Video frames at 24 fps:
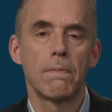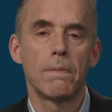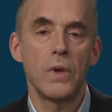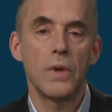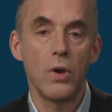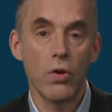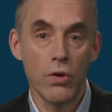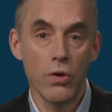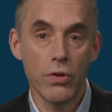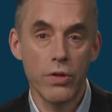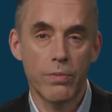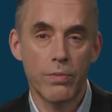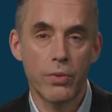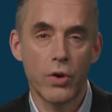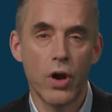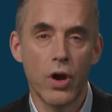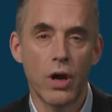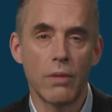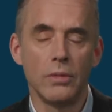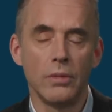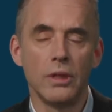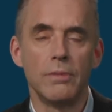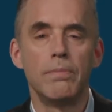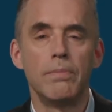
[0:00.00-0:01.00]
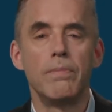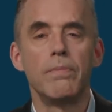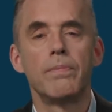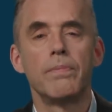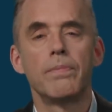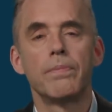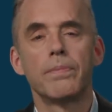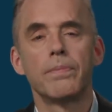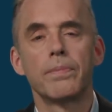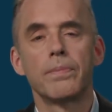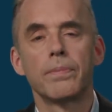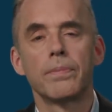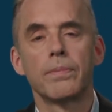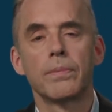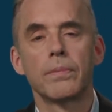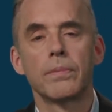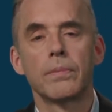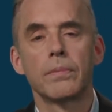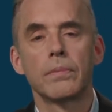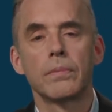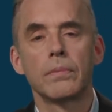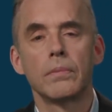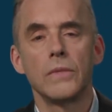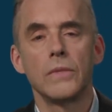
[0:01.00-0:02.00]
You're the problem.
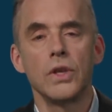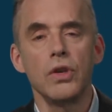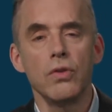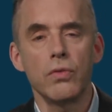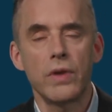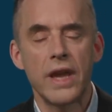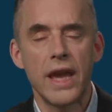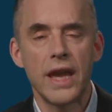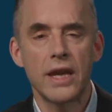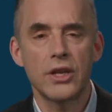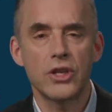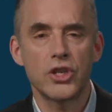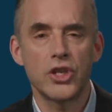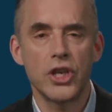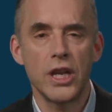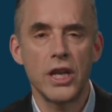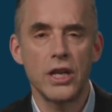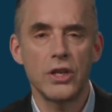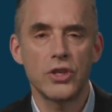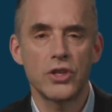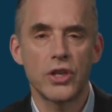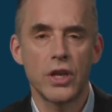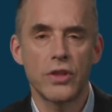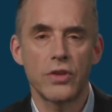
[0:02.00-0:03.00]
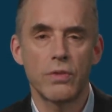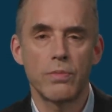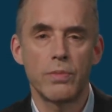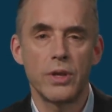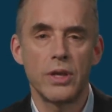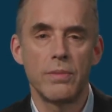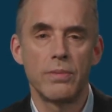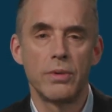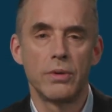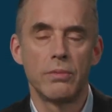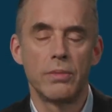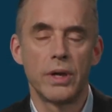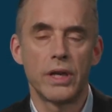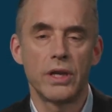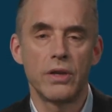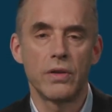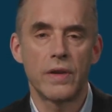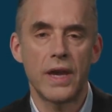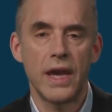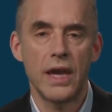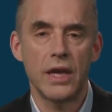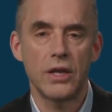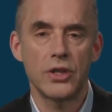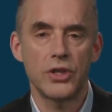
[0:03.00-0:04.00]
You can't change other people, but you
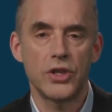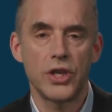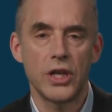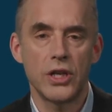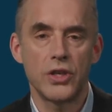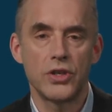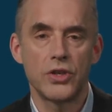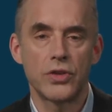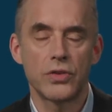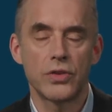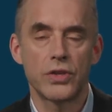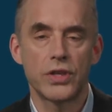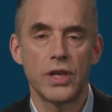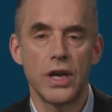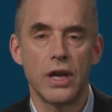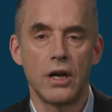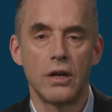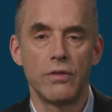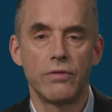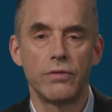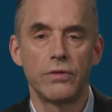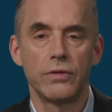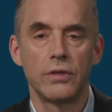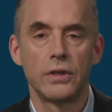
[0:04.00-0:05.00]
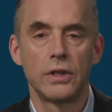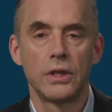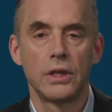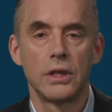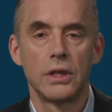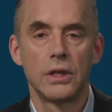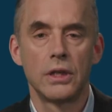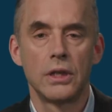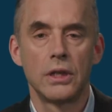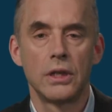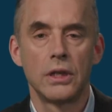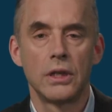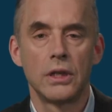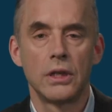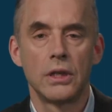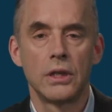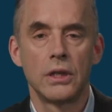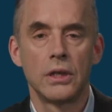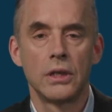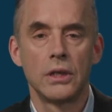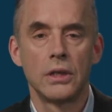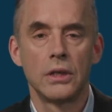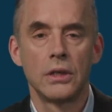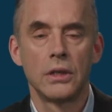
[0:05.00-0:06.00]
can change yourself.
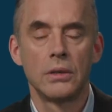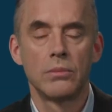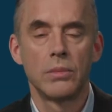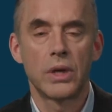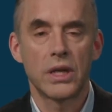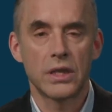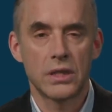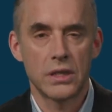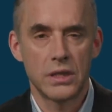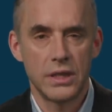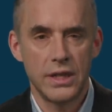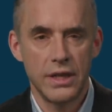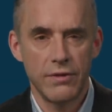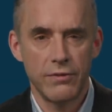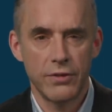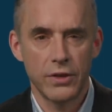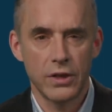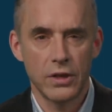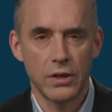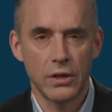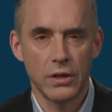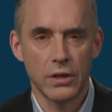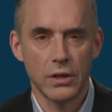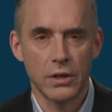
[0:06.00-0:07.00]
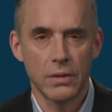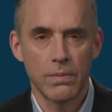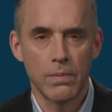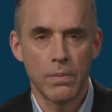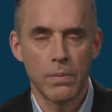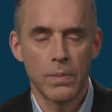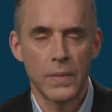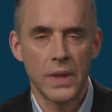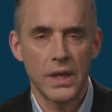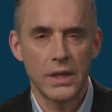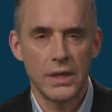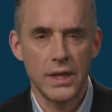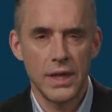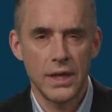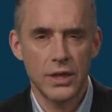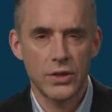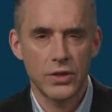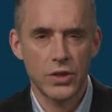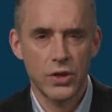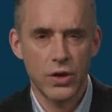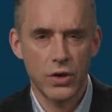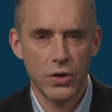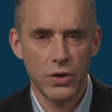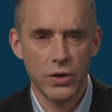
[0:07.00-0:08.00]
But it's difficult. It
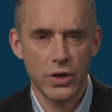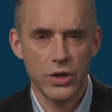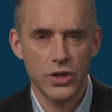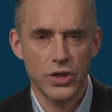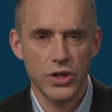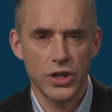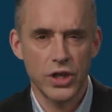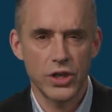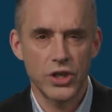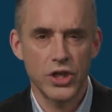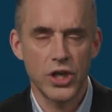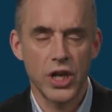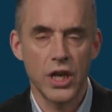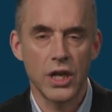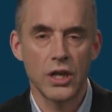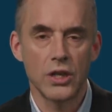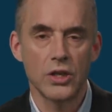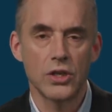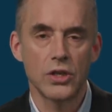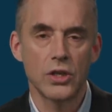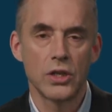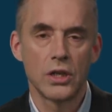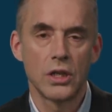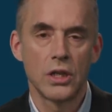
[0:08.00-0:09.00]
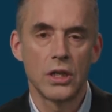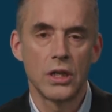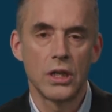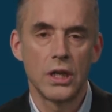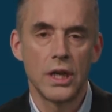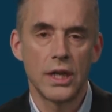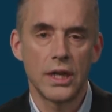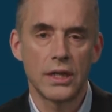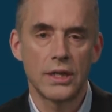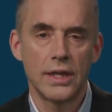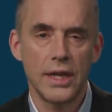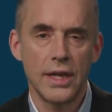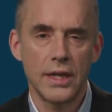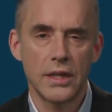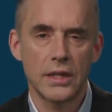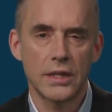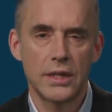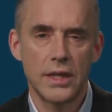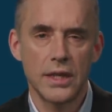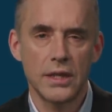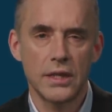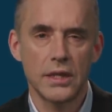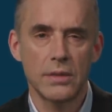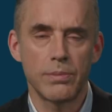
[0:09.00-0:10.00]
takes courage to change, and it takes
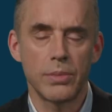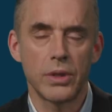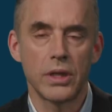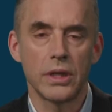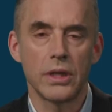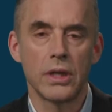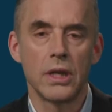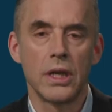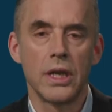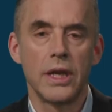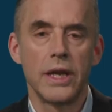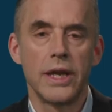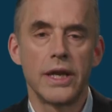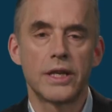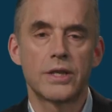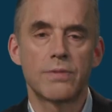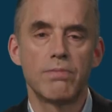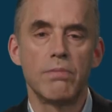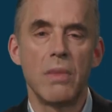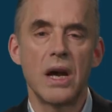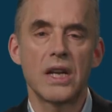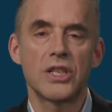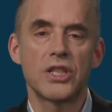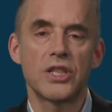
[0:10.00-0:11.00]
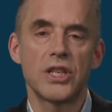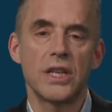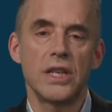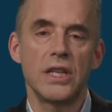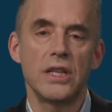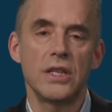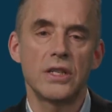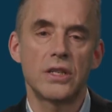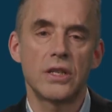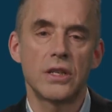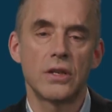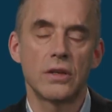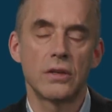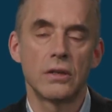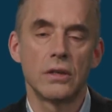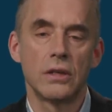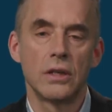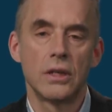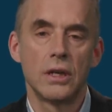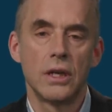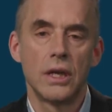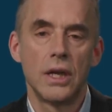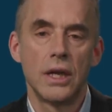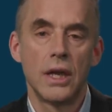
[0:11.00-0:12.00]
discipline. It's much easier
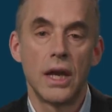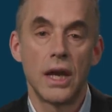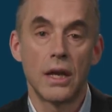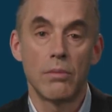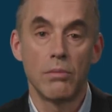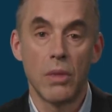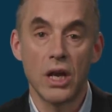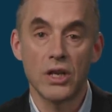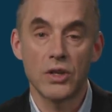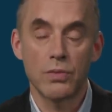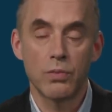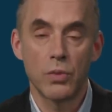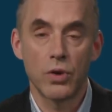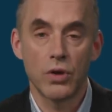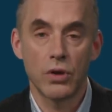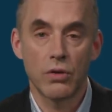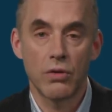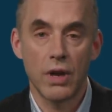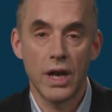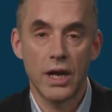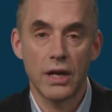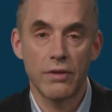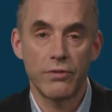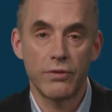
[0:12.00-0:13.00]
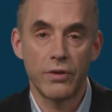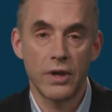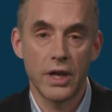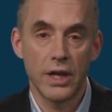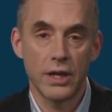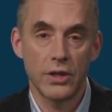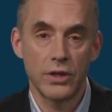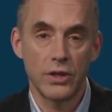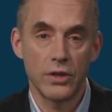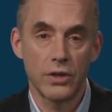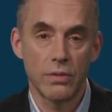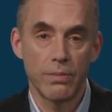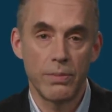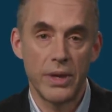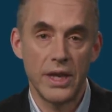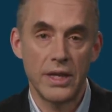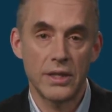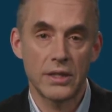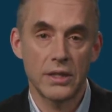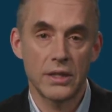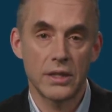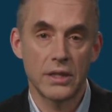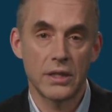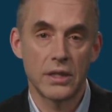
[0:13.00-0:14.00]
and much more gratifying to your
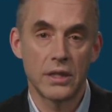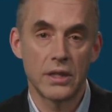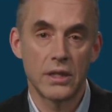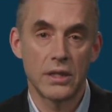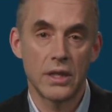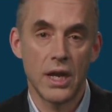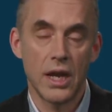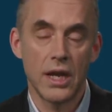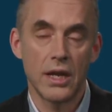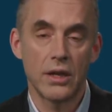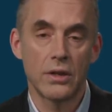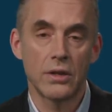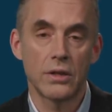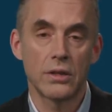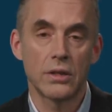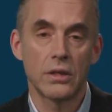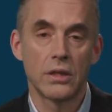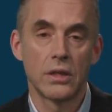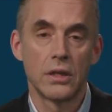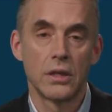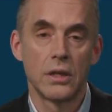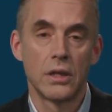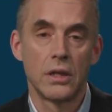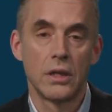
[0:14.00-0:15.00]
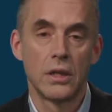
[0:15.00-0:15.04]
basest desires